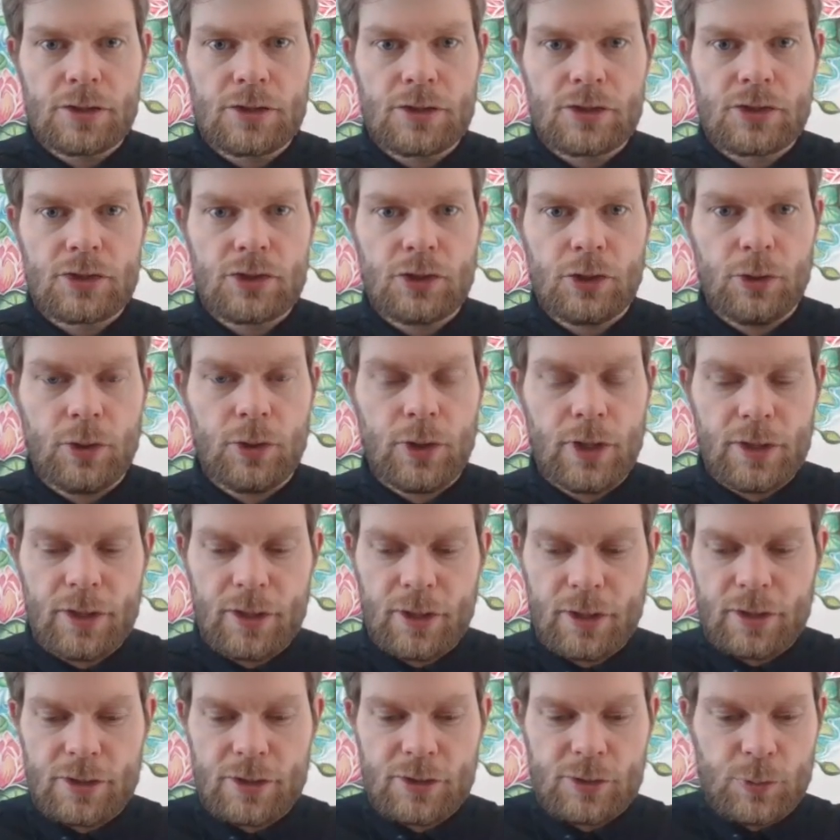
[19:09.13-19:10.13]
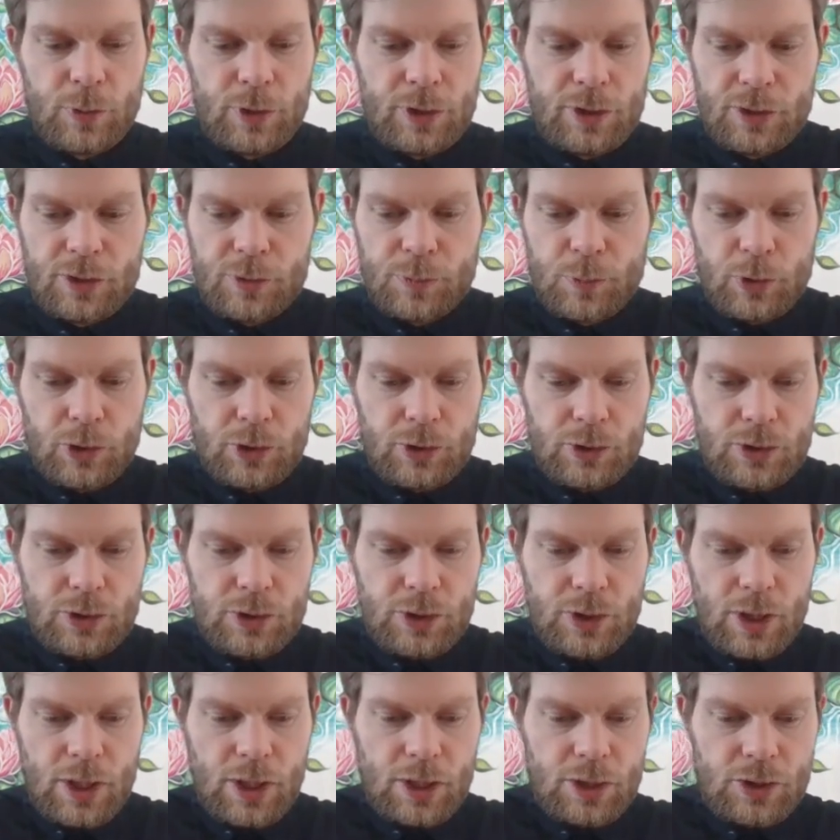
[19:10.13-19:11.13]
So I think this one is
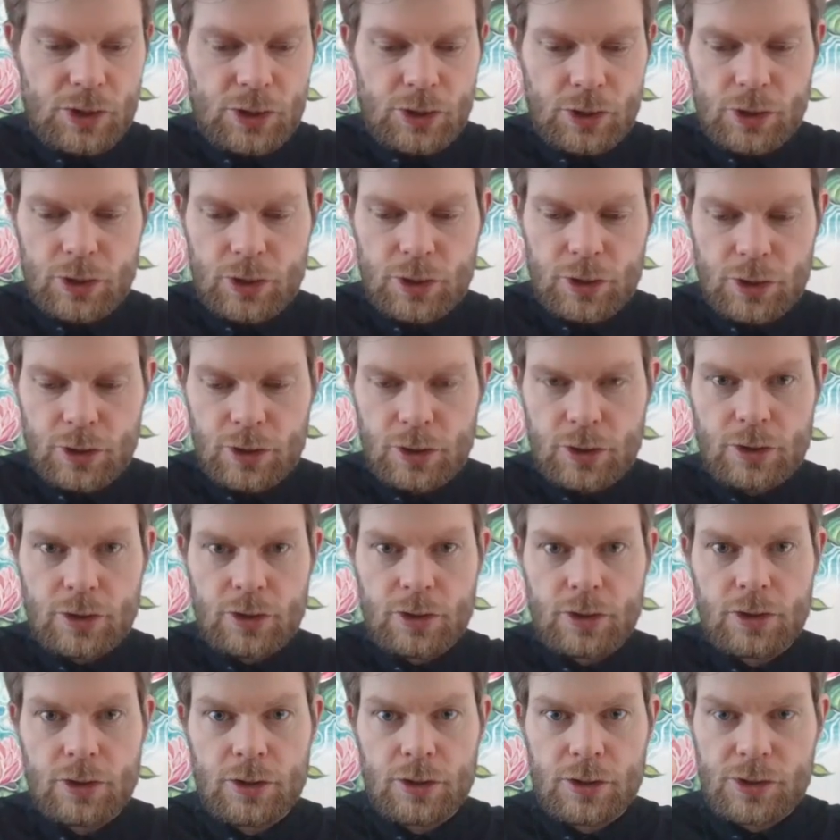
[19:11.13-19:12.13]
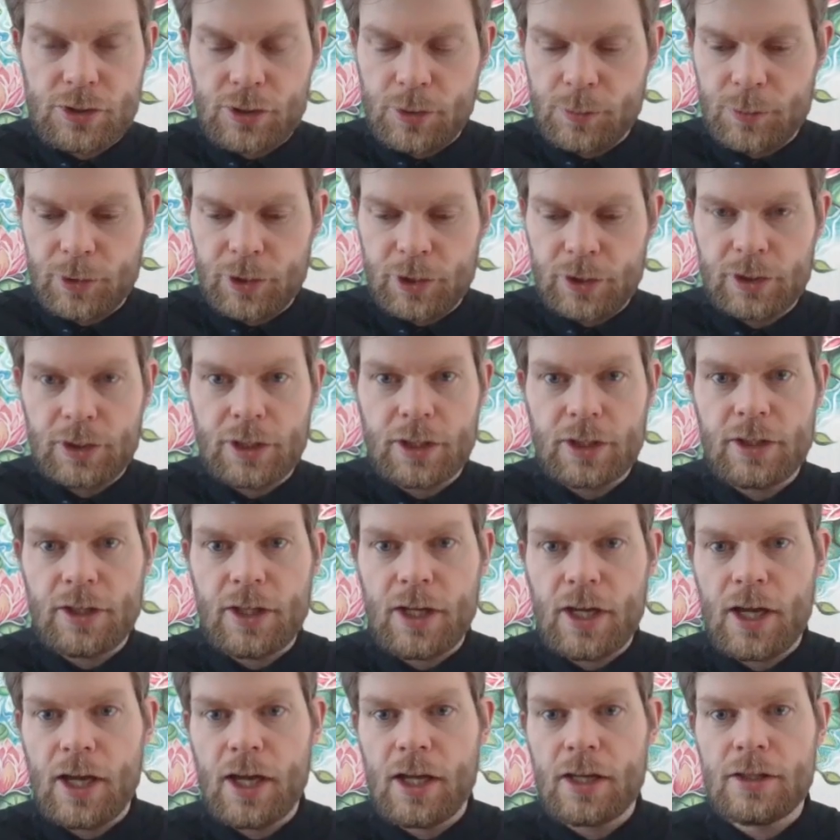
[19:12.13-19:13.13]
protection or something like
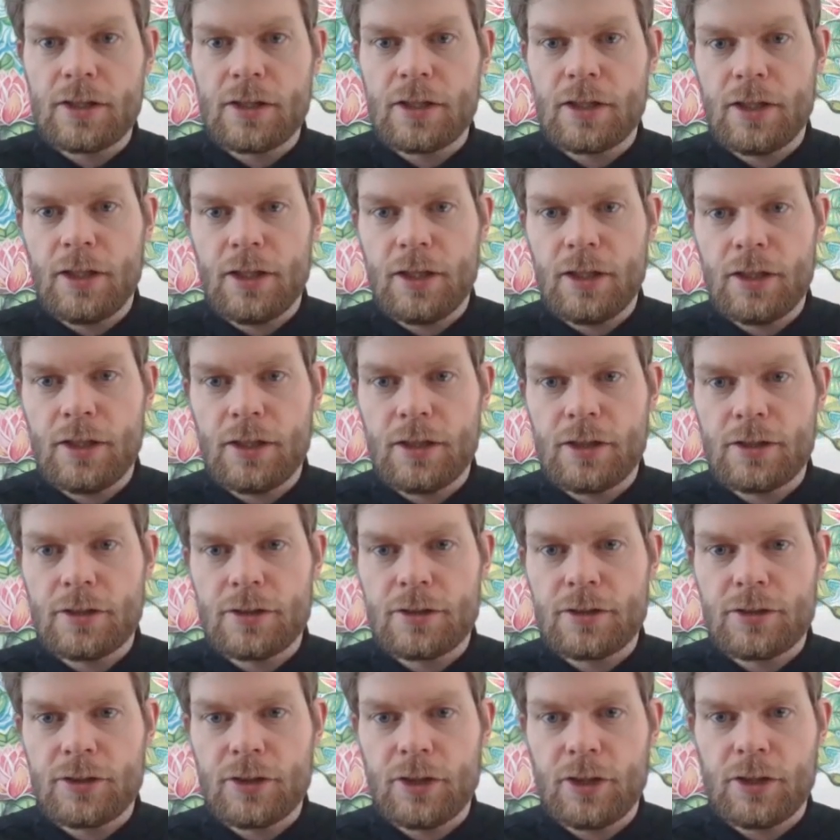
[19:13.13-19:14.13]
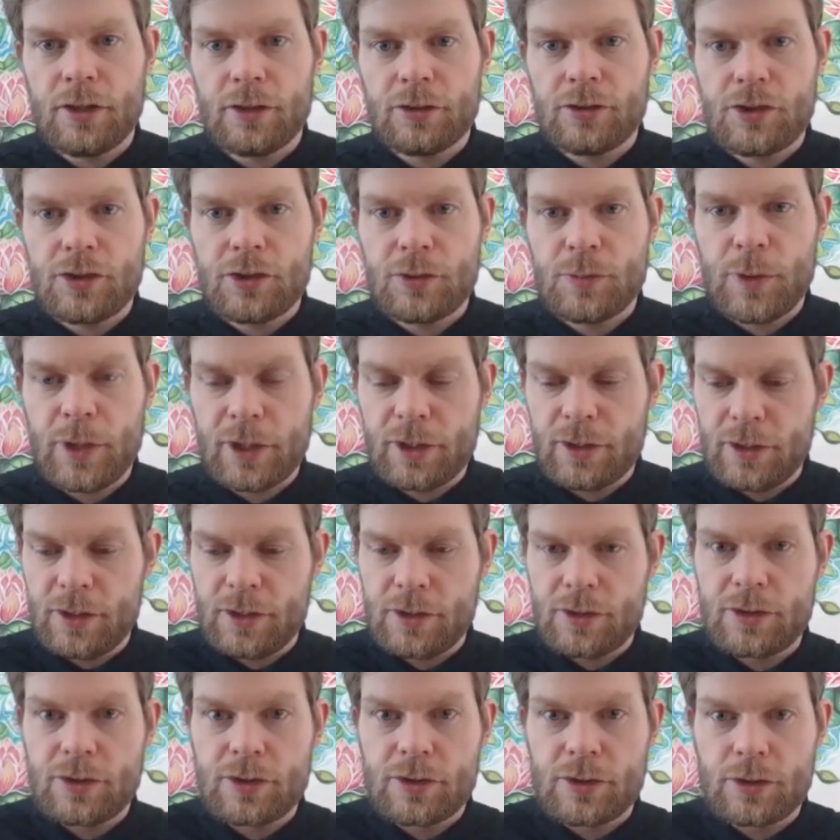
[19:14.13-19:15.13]
that, and I'll just make
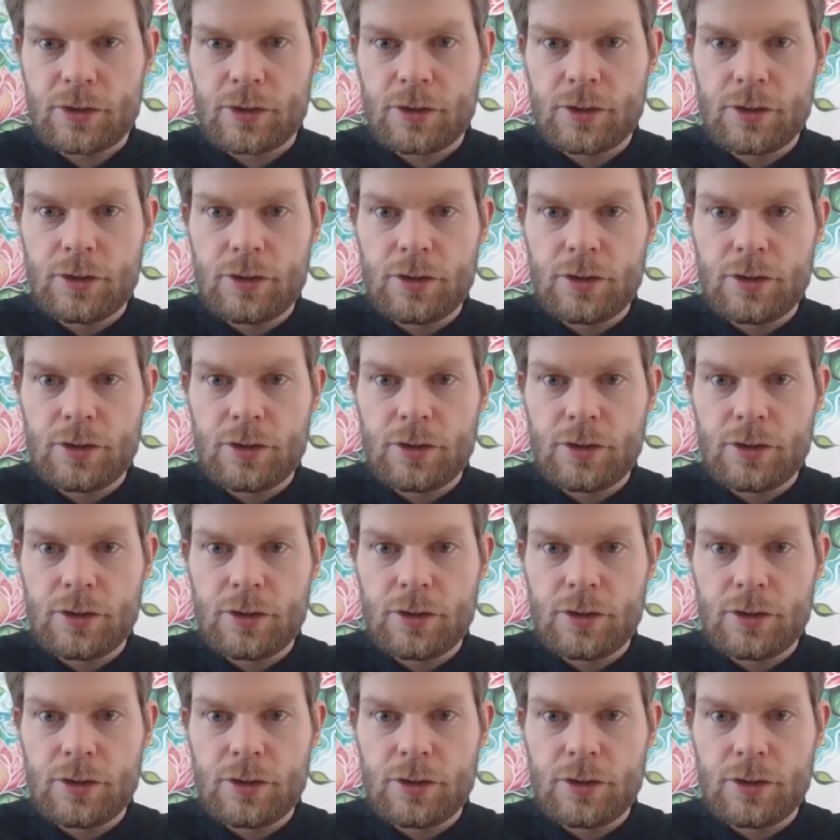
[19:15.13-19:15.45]
this